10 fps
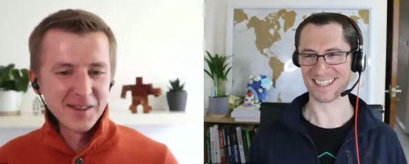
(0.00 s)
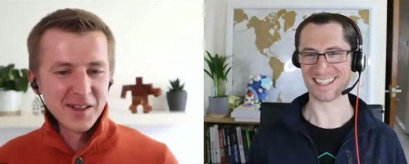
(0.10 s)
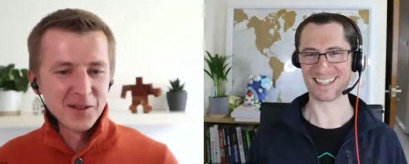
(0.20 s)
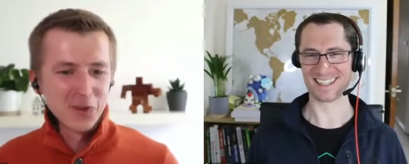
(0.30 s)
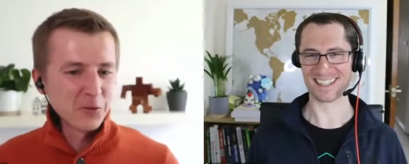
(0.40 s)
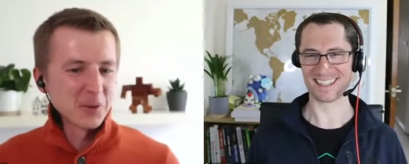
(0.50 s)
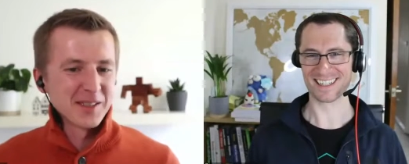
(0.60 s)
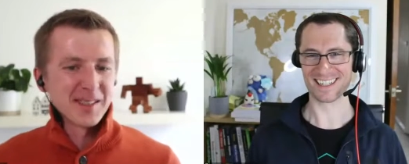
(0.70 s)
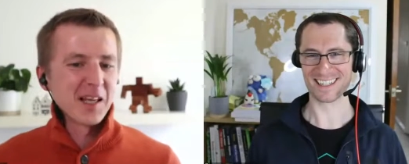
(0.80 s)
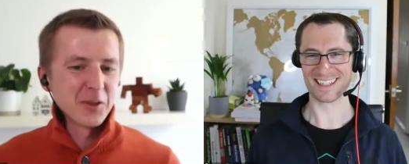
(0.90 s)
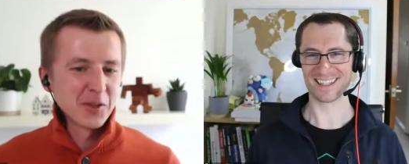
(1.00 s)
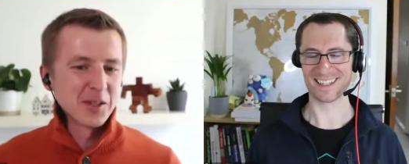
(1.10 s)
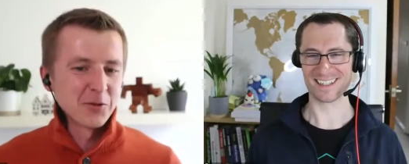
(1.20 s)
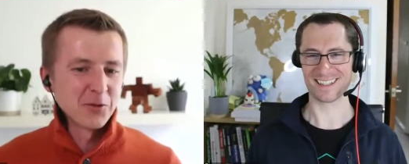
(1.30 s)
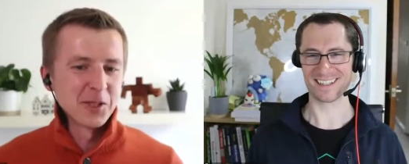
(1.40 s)
Speaker 1: uh, long for the scale of
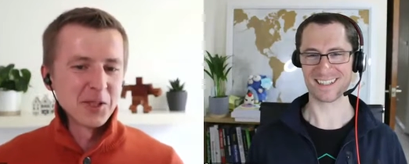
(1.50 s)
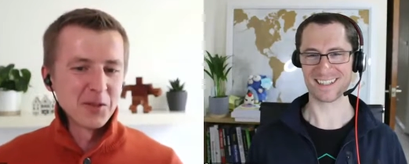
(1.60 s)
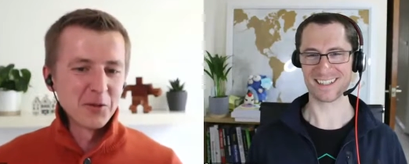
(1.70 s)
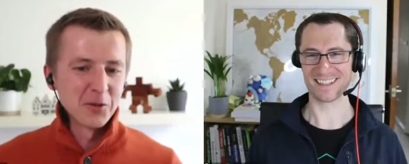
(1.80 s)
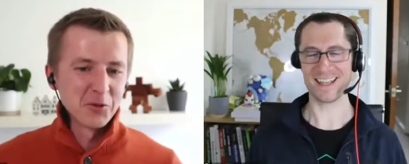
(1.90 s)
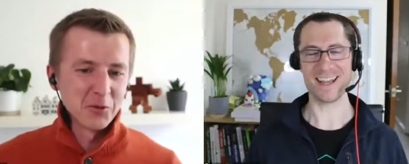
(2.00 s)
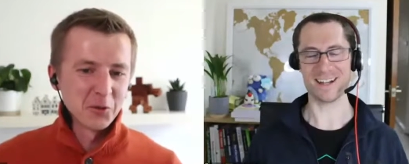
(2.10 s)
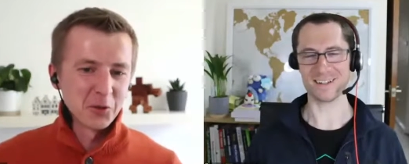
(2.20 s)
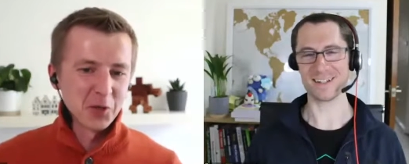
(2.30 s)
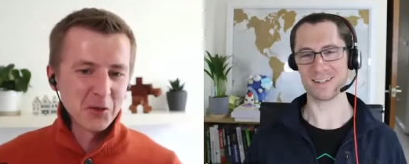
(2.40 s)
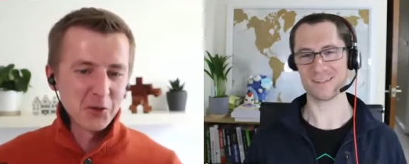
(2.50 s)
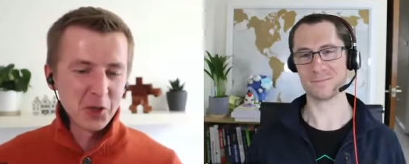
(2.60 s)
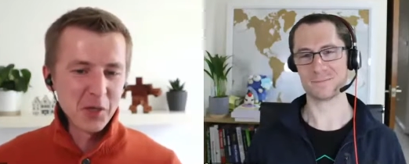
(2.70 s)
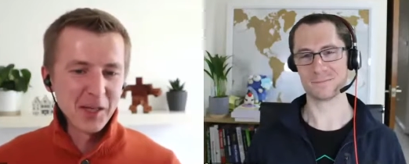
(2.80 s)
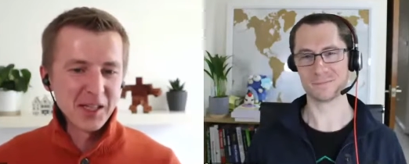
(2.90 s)
it and for the yeah, for, for,
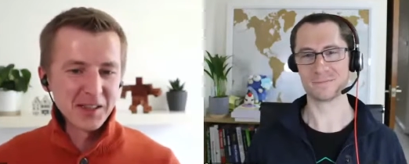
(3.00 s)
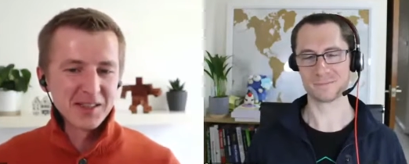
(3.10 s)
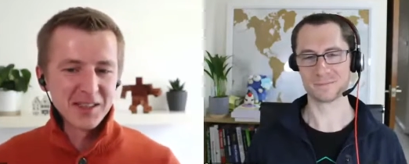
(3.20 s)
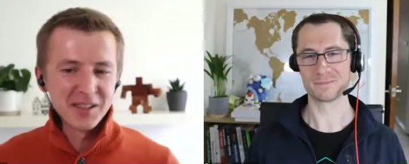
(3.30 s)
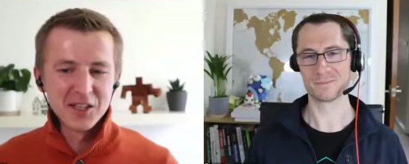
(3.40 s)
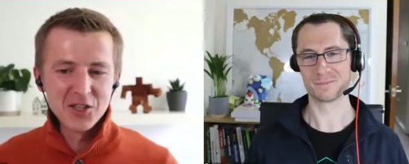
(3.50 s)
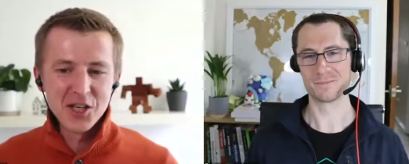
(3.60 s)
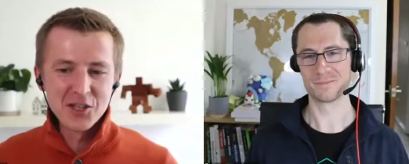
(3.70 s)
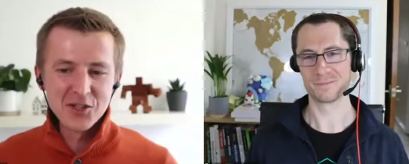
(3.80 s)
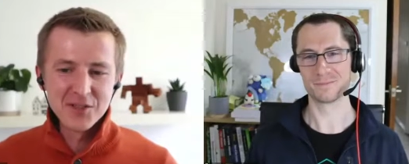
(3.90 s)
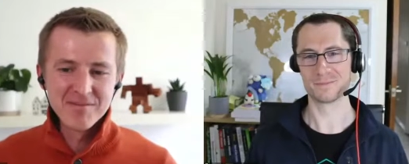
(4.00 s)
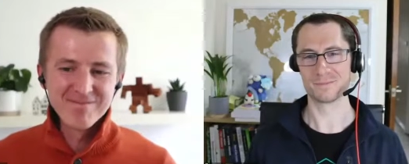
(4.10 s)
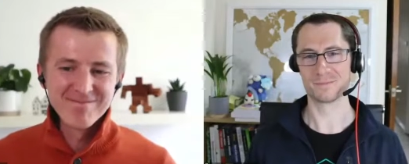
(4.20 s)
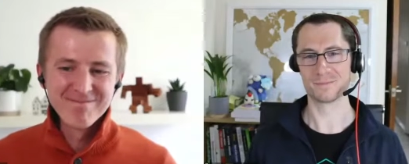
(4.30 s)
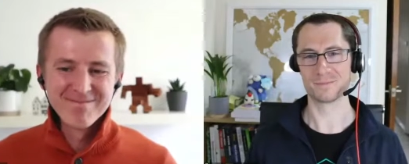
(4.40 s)
for how many things it, it changed.
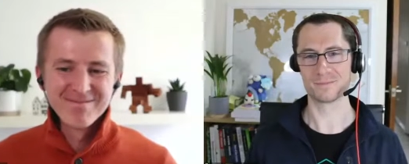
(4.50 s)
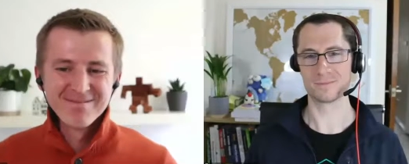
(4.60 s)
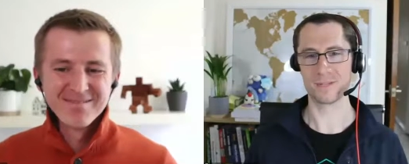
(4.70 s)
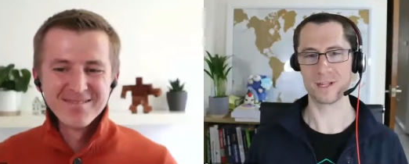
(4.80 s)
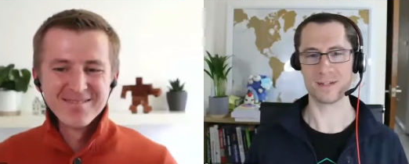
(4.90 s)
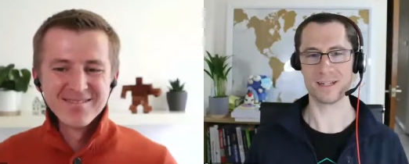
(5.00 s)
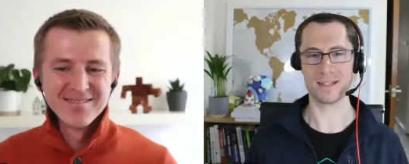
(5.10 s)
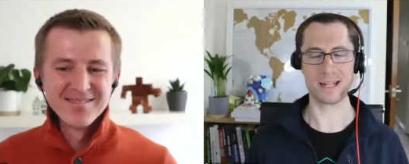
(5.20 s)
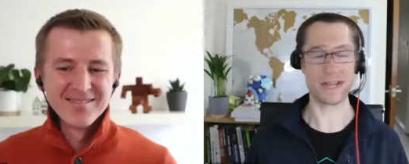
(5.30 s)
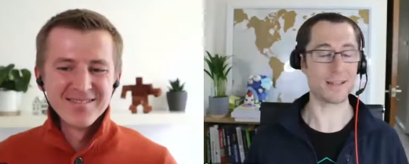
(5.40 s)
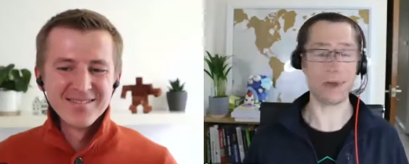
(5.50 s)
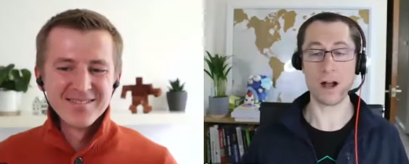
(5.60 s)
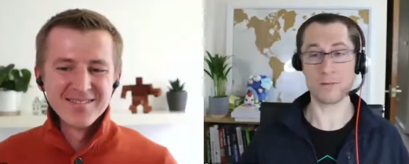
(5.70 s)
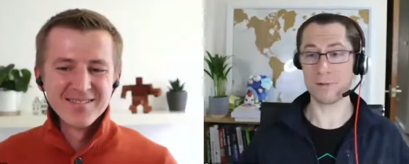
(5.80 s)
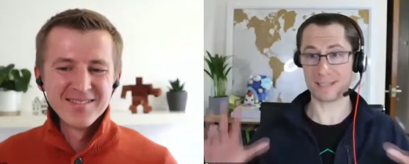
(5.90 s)
Agree, Sergey.
Speaker 2: And the
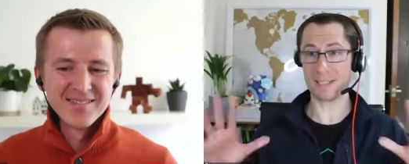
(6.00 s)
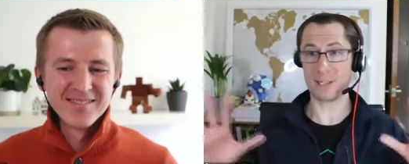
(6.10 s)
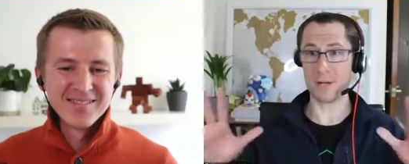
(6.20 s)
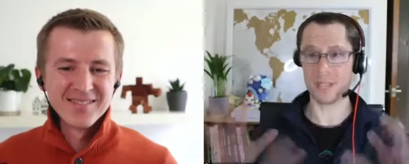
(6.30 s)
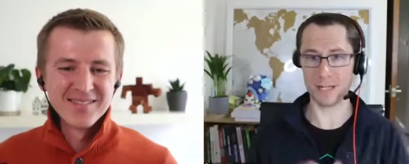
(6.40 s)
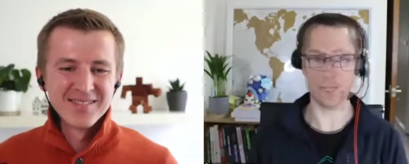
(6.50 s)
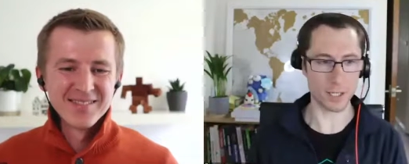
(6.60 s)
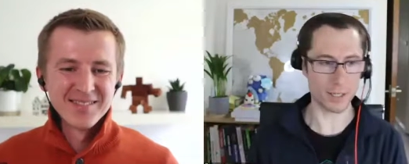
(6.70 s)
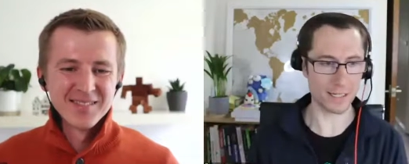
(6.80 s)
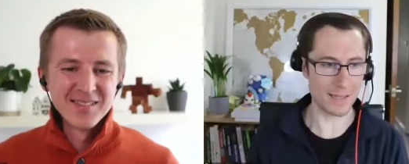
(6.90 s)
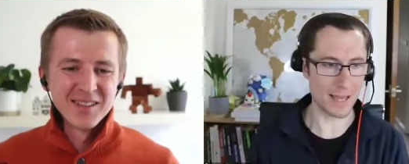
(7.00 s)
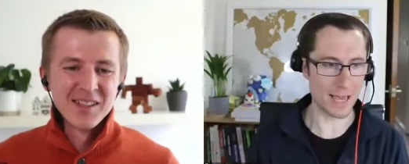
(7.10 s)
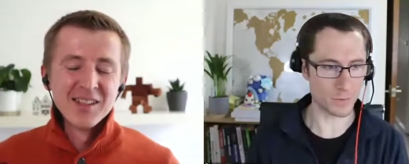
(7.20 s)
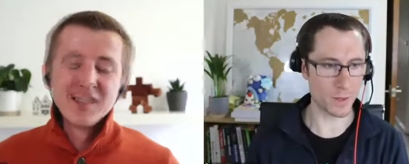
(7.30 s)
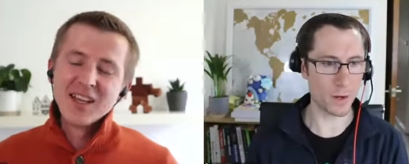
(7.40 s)
high risk situation, I totally get that
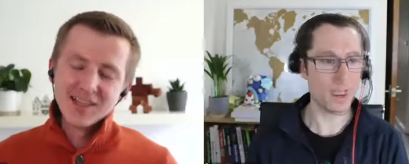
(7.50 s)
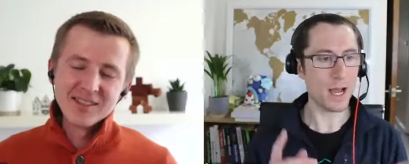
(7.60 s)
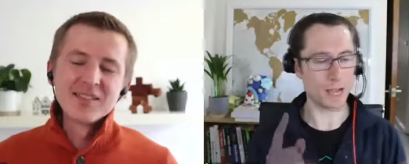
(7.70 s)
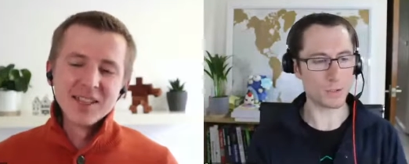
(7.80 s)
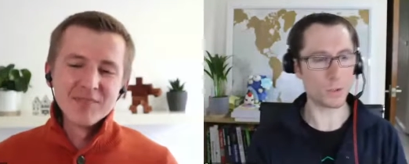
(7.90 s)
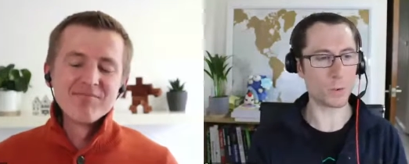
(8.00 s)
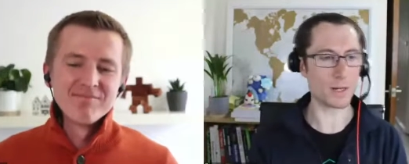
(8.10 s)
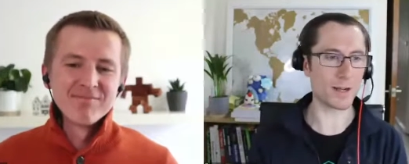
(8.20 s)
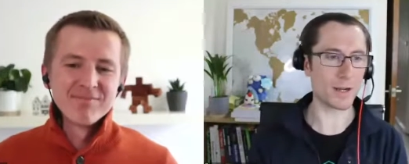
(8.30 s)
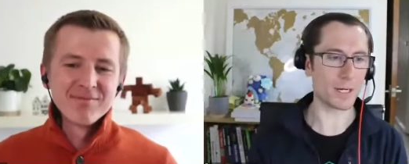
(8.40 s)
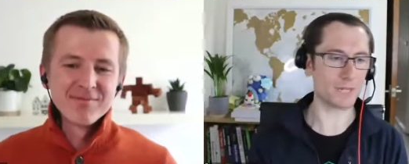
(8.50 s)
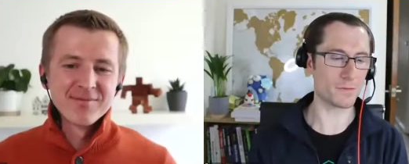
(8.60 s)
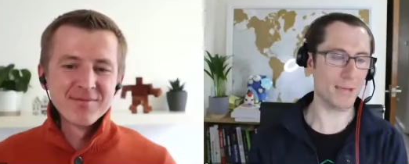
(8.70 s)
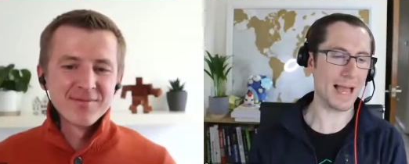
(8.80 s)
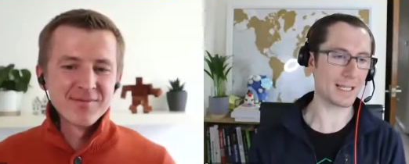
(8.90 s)
as well. Yes, I saw a great question
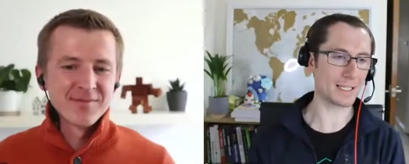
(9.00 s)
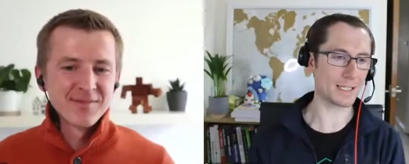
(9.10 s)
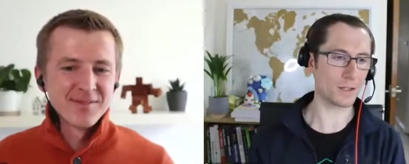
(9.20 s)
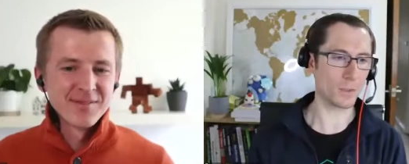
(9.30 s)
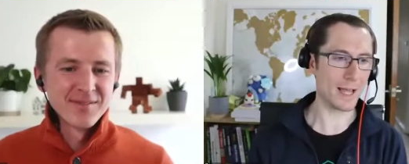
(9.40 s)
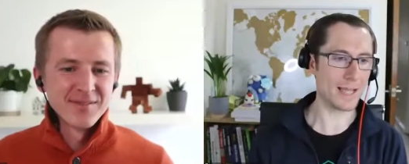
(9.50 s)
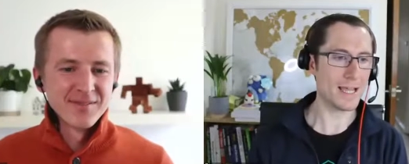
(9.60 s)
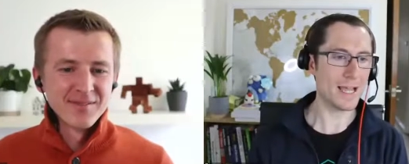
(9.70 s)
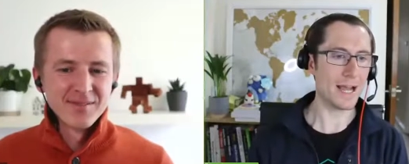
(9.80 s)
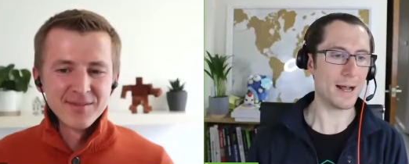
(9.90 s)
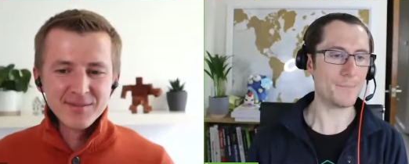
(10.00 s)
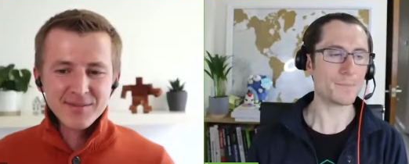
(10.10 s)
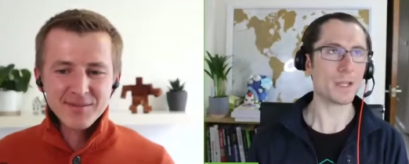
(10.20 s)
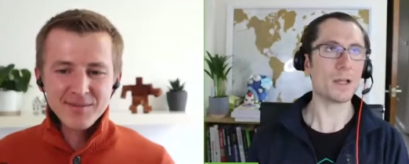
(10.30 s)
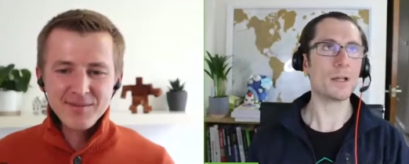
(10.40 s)
from Alex along the way. Um,
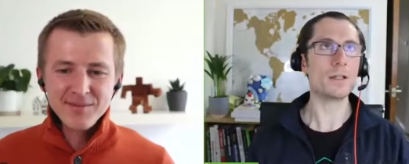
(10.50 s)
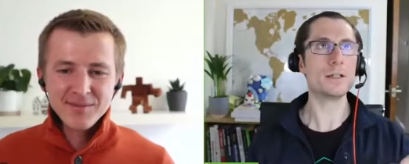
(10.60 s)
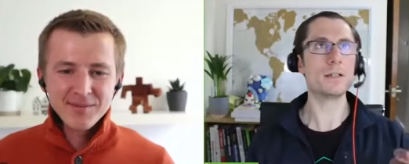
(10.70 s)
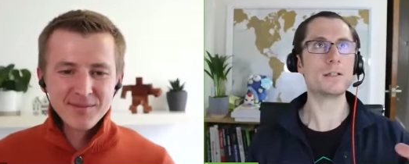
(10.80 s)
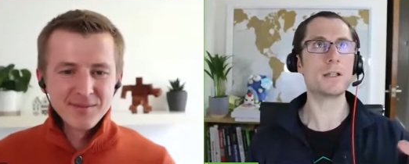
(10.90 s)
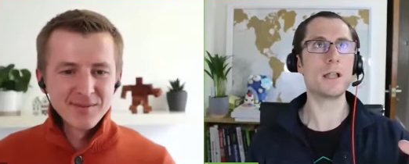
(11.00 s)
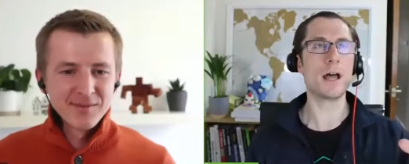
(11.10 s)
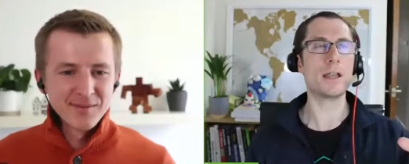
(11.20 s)
uh,